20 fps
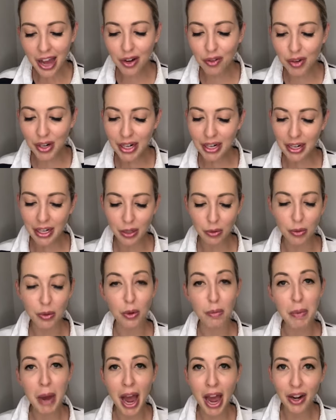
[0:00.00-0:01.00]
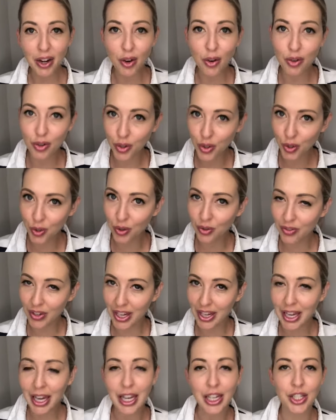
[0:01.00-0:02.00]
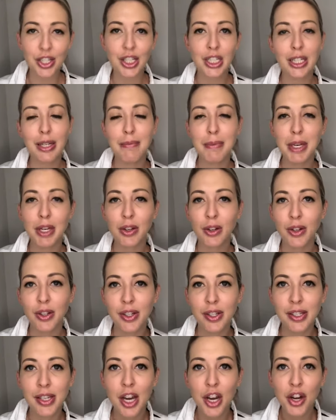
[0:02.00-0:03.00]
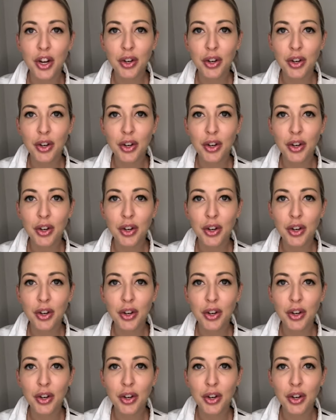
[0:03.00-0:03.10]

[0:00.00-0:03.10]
reconnect with your partner on a short vacation, because